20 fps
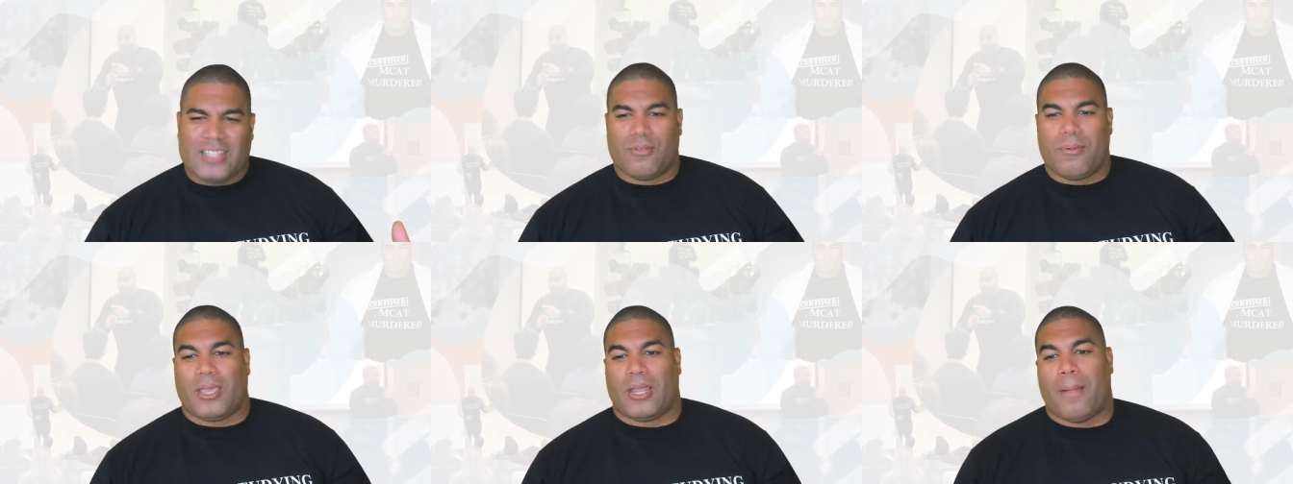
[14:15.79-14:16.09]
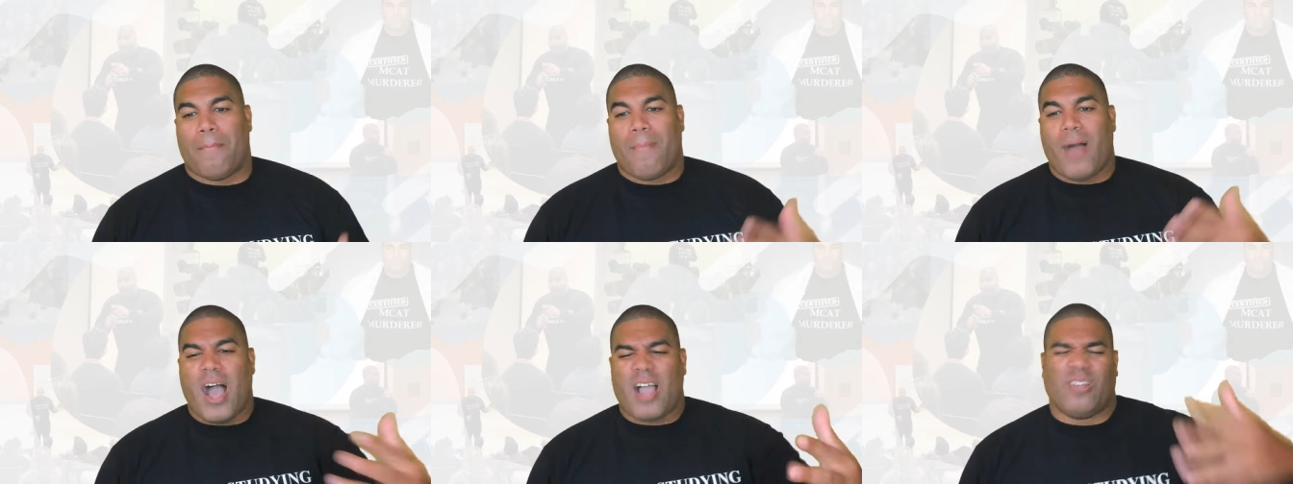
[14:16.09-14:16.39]
They're making
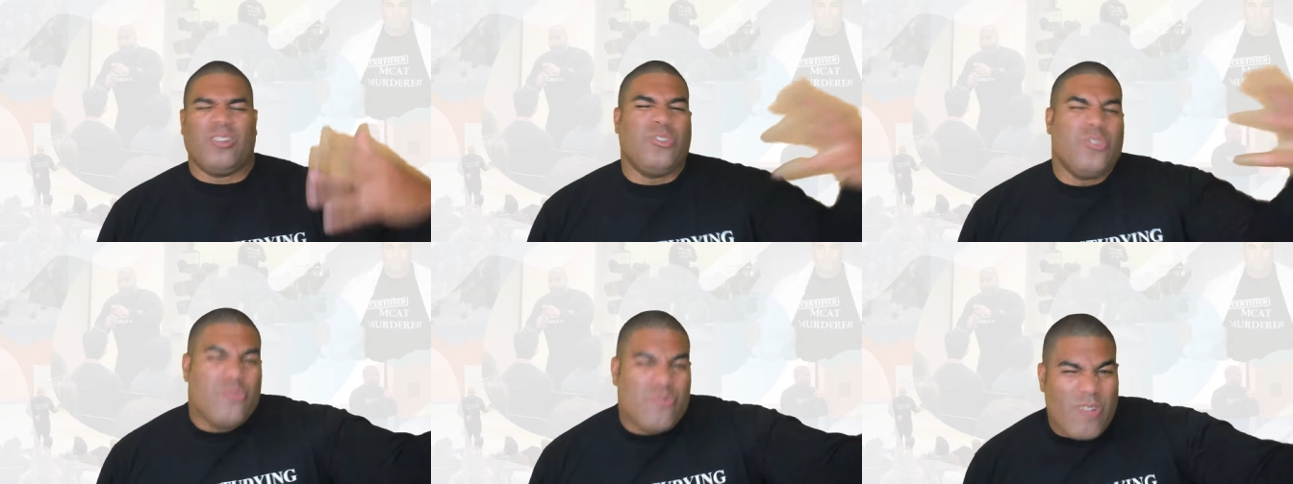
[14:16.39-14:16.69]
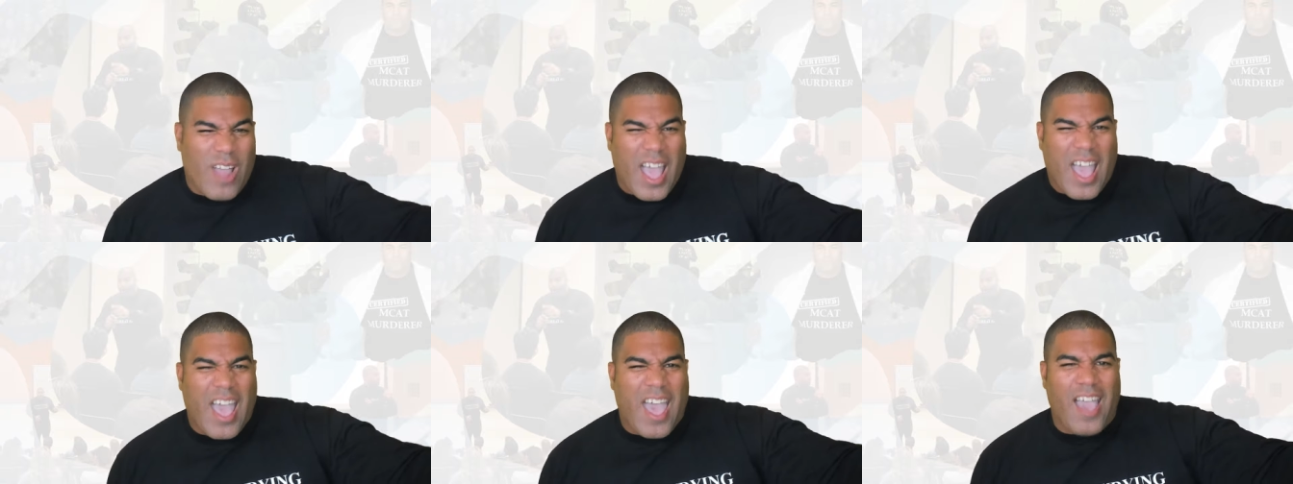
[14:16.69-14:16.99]
a mockery, do
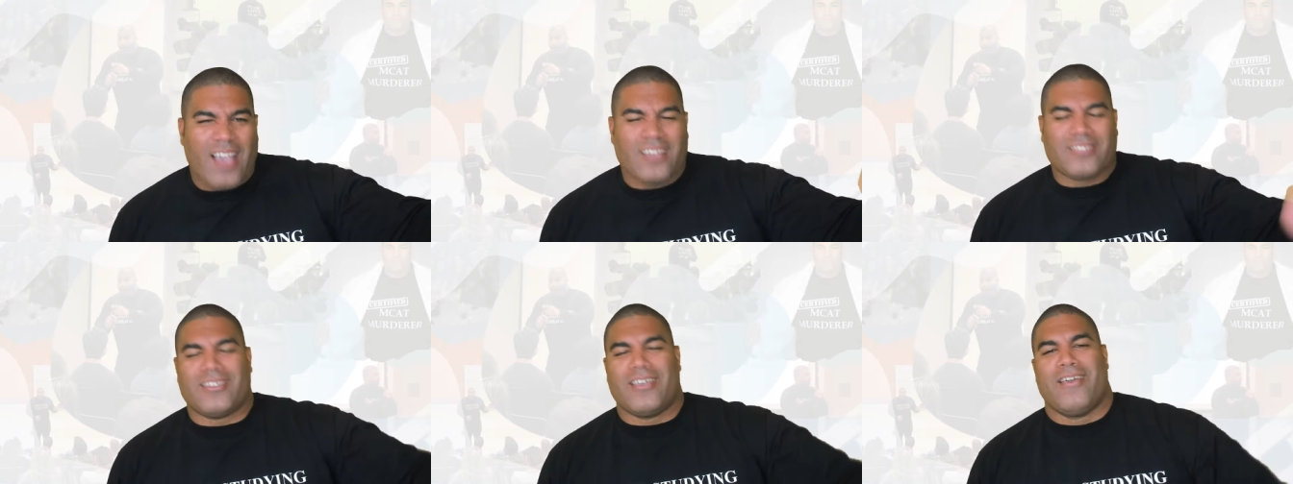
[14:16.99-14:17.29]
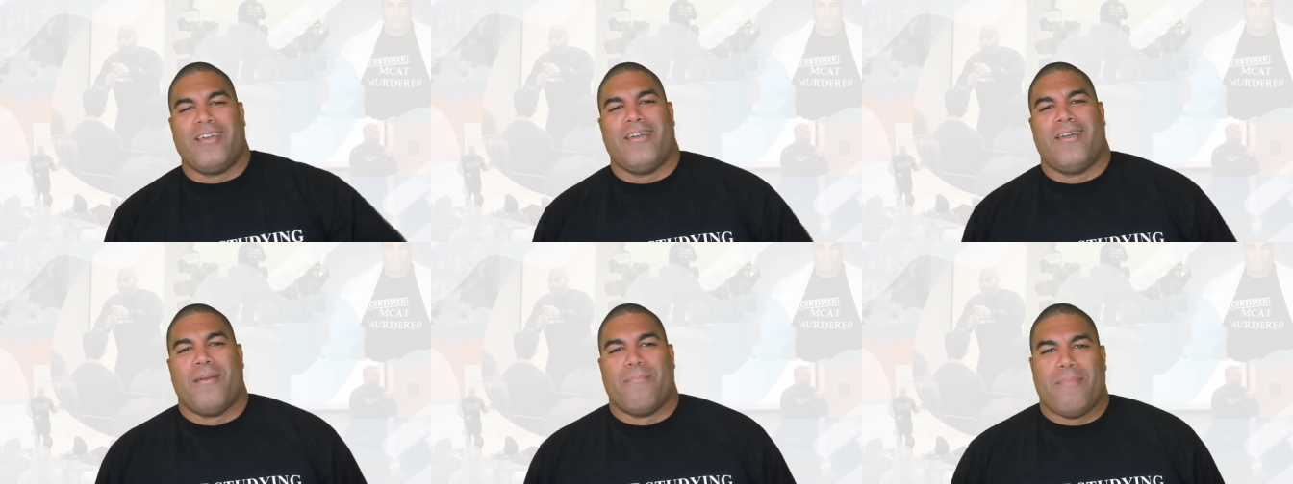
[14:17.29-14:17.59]
rags,
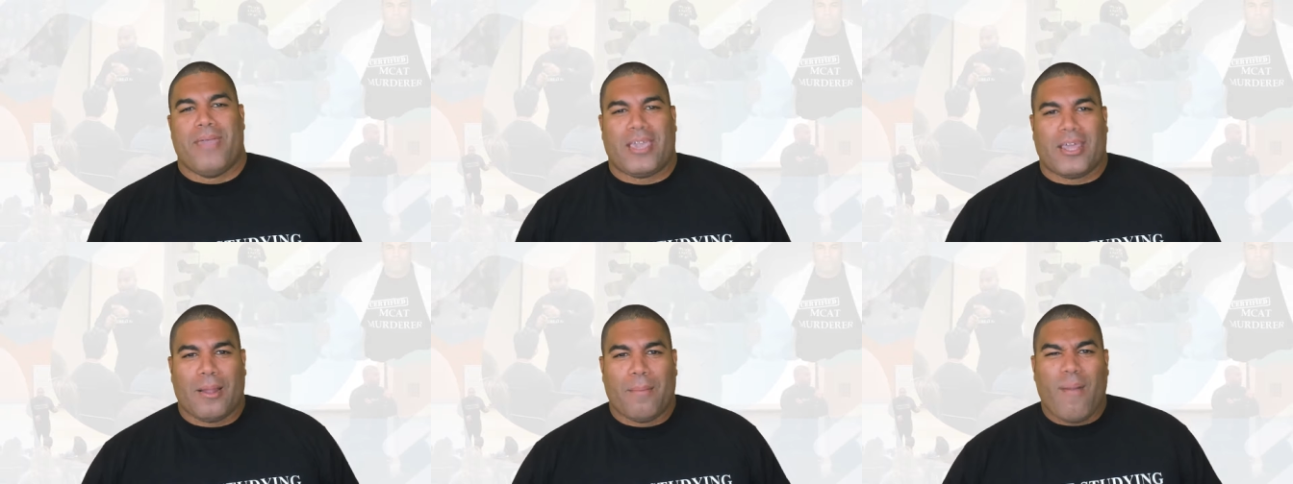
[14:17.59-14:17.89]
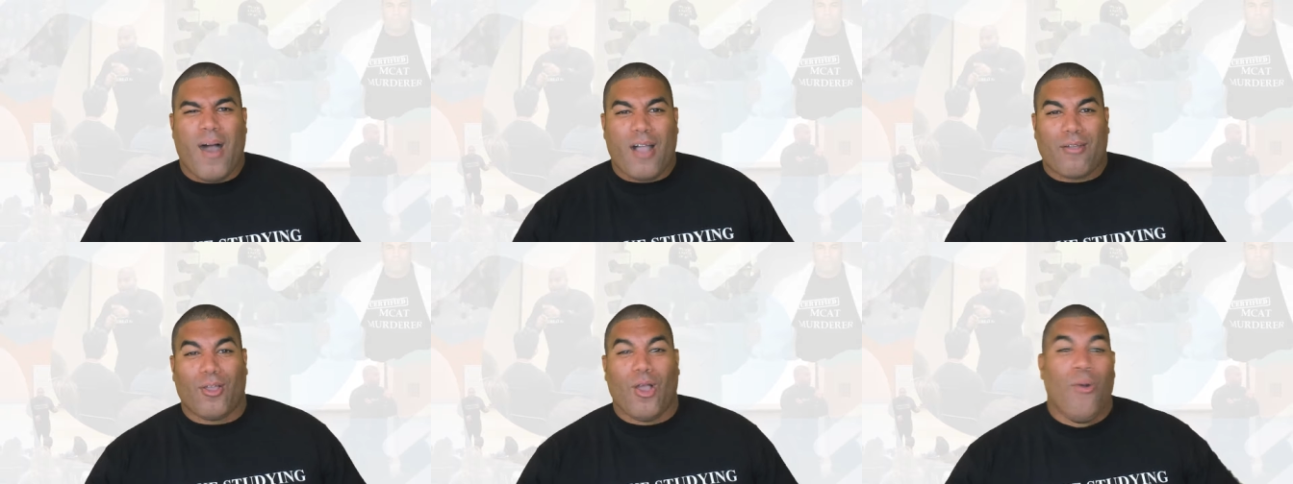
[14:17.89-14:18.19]
making a mockery.